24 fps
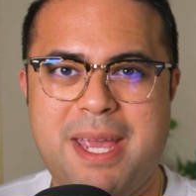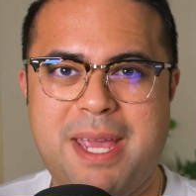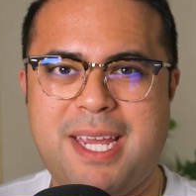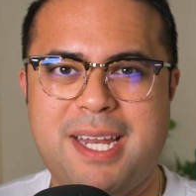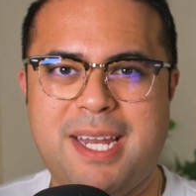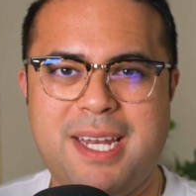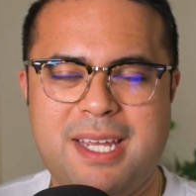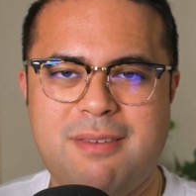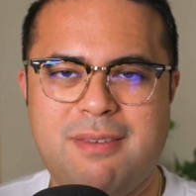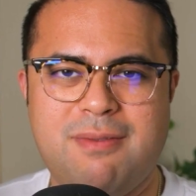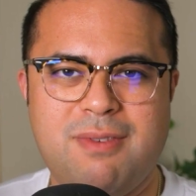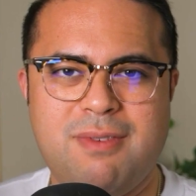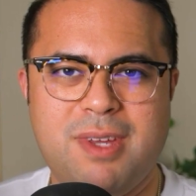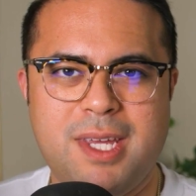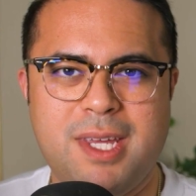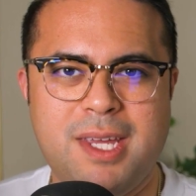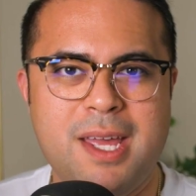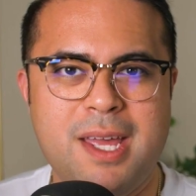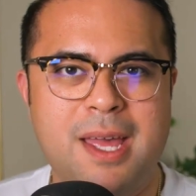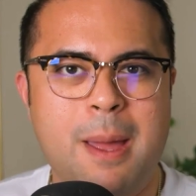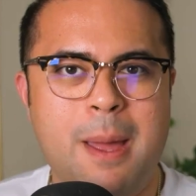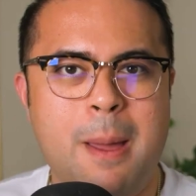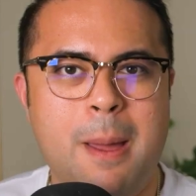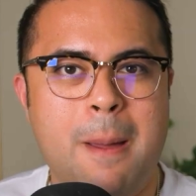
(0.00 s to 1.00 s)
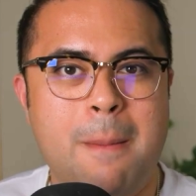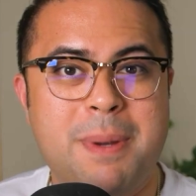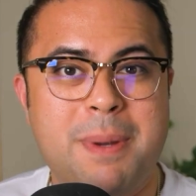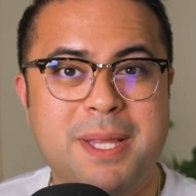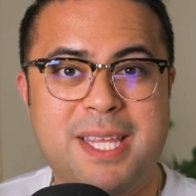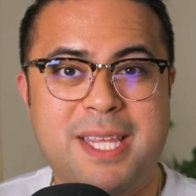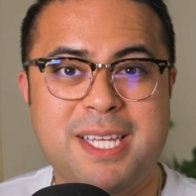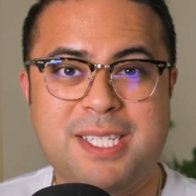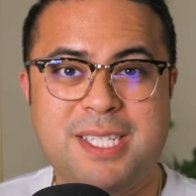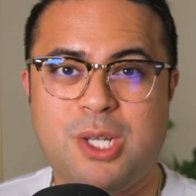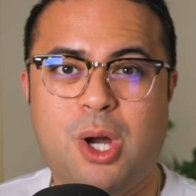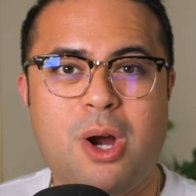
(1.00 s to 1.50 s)
make an EV,
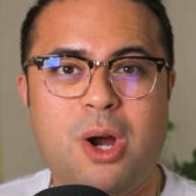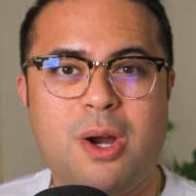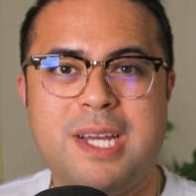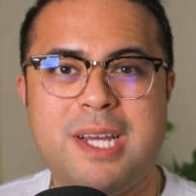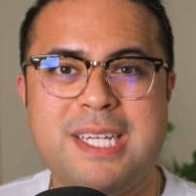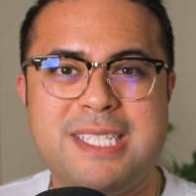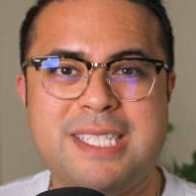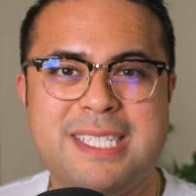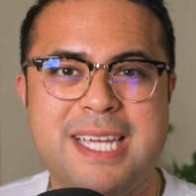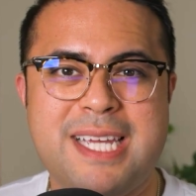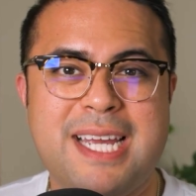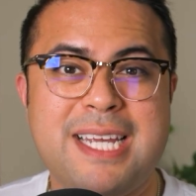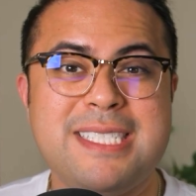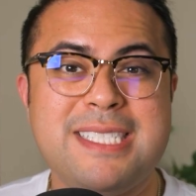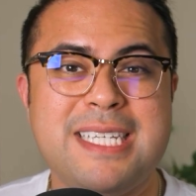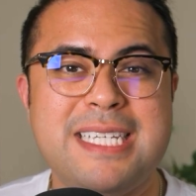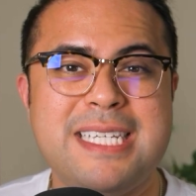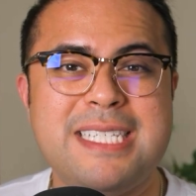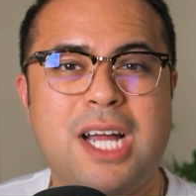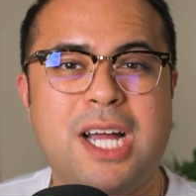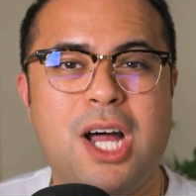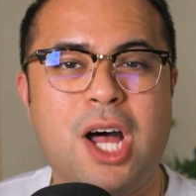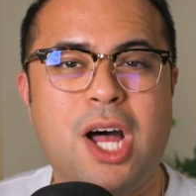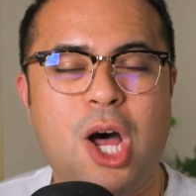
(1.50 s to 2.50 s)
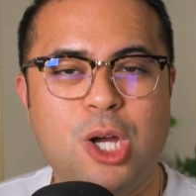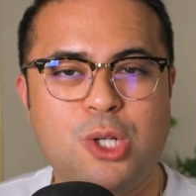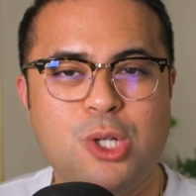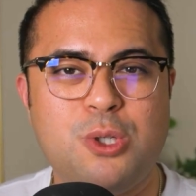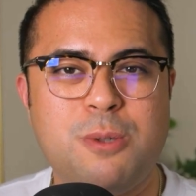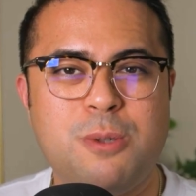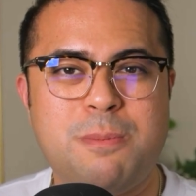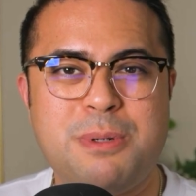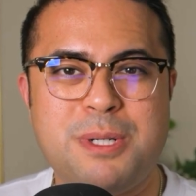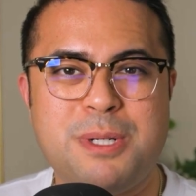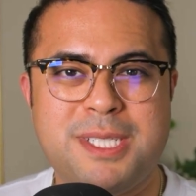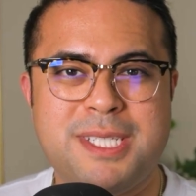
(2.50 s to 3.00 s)
but this RSX is
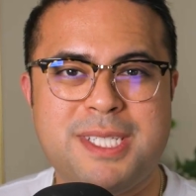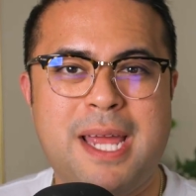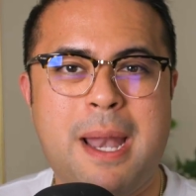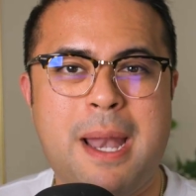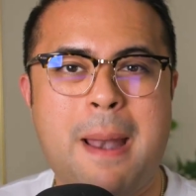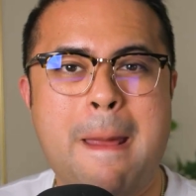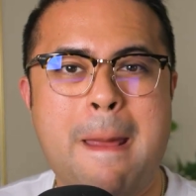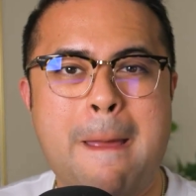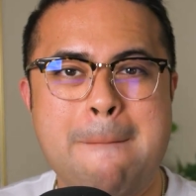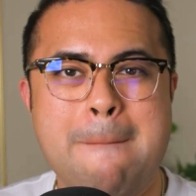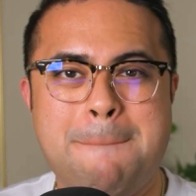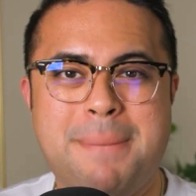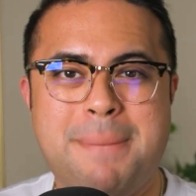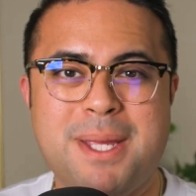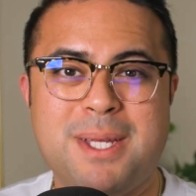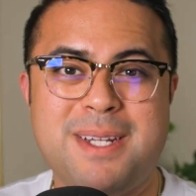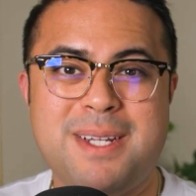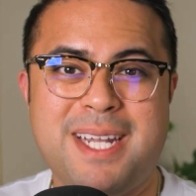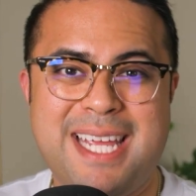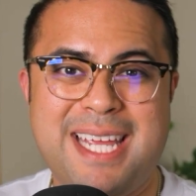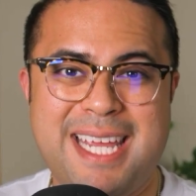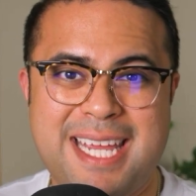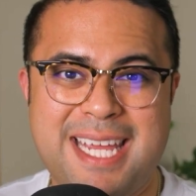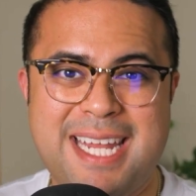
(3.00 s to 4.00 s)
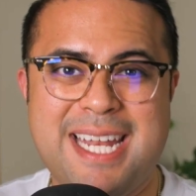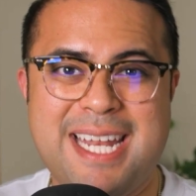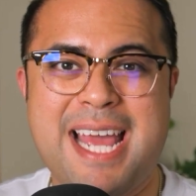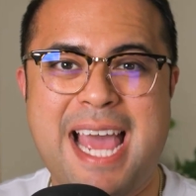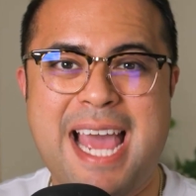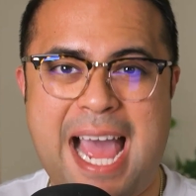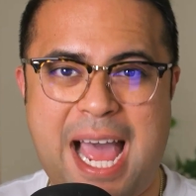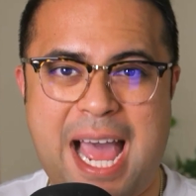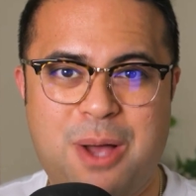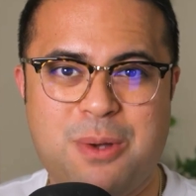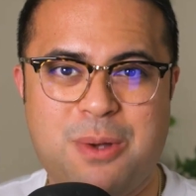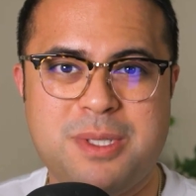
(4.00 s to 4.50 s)
100% built
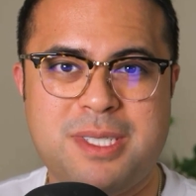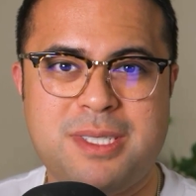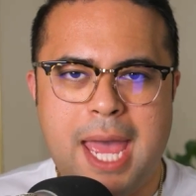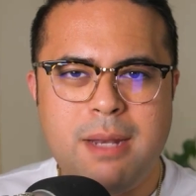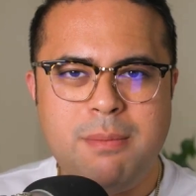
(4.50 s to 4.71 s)
in-house.